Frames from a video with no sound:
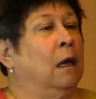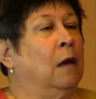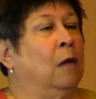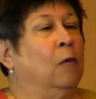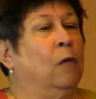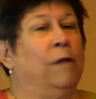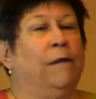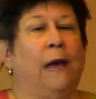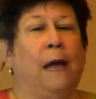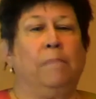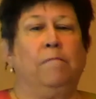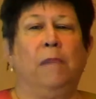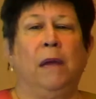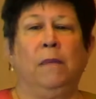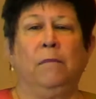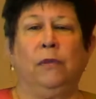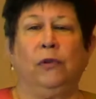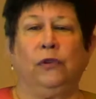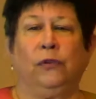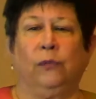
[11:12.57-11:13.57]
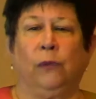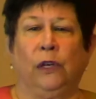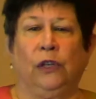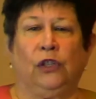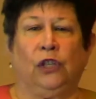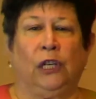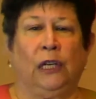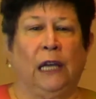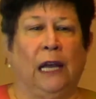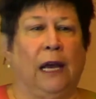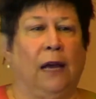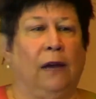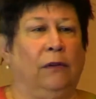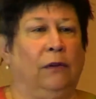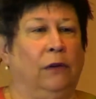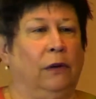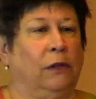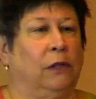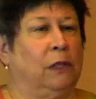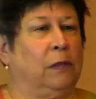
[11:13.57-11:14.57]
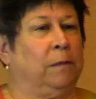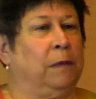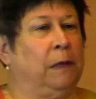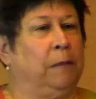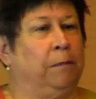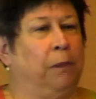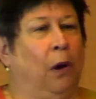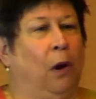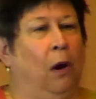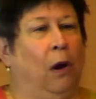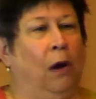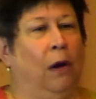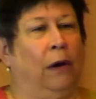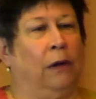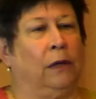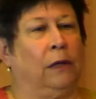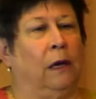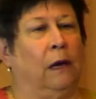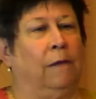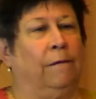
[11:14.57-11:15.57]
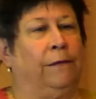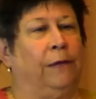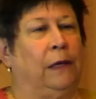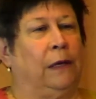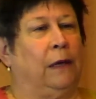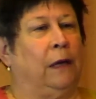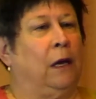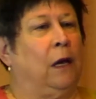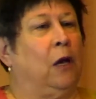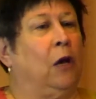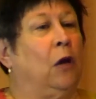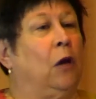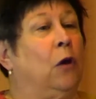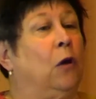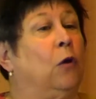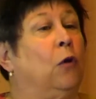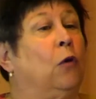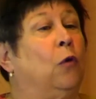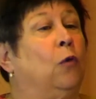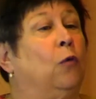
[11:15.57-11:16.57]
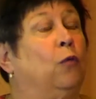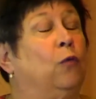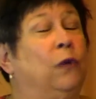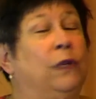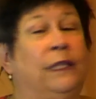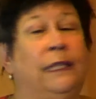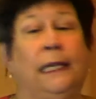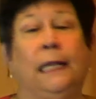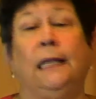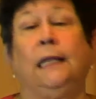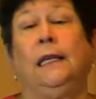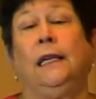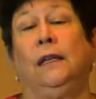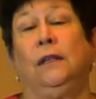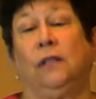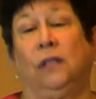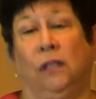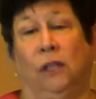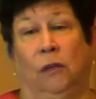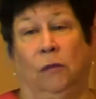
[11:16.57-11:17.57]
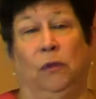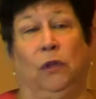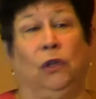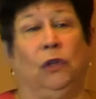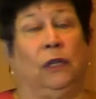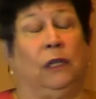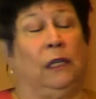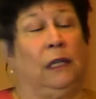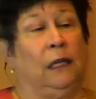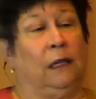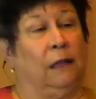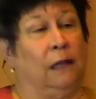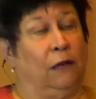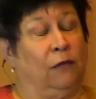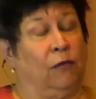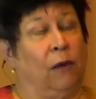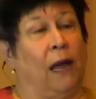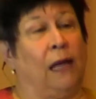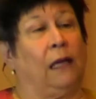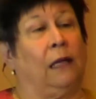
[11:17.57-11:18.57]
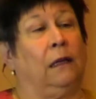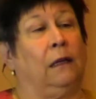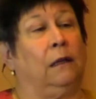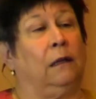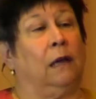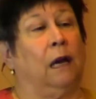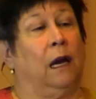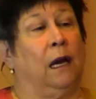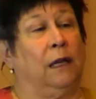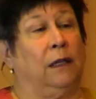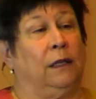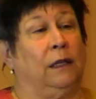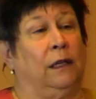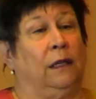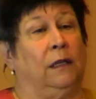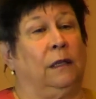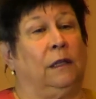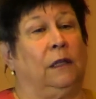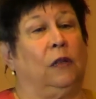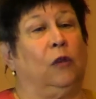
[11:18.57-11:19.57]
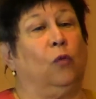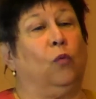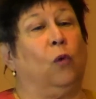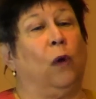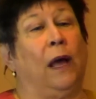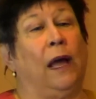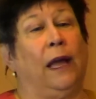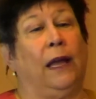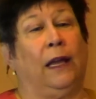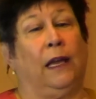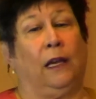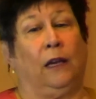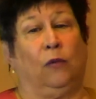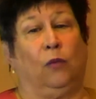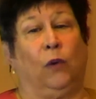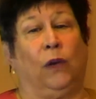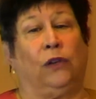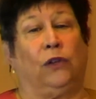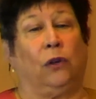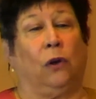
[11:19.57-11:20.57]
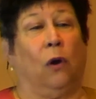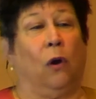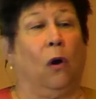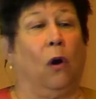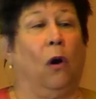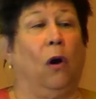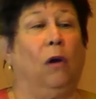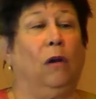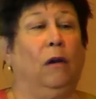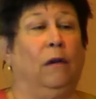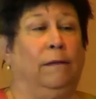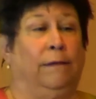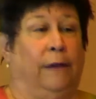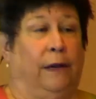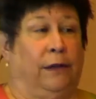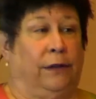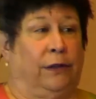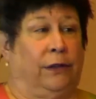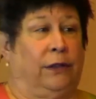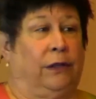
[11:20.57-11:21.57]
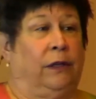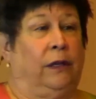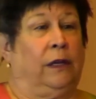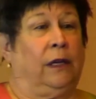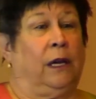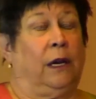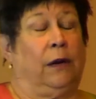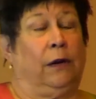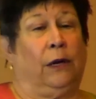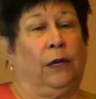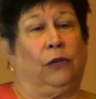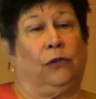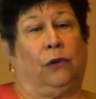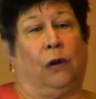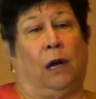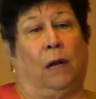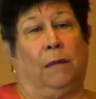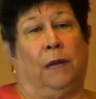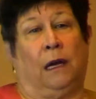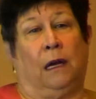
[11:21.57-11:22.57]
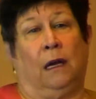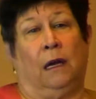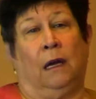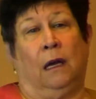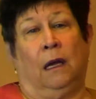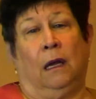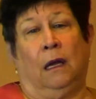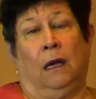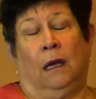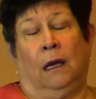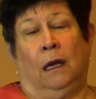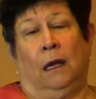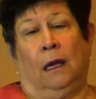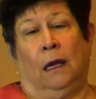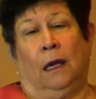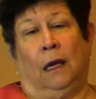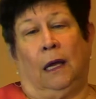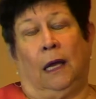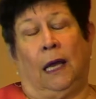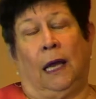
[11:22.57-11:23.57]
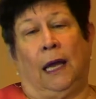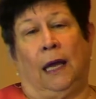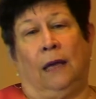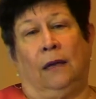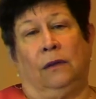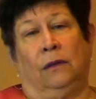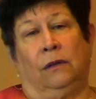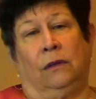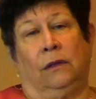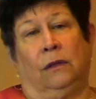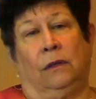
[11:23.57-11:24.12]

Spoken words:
We've had members reaching out to be part of the resilience community that recognizes the way in which all of us carry trauma and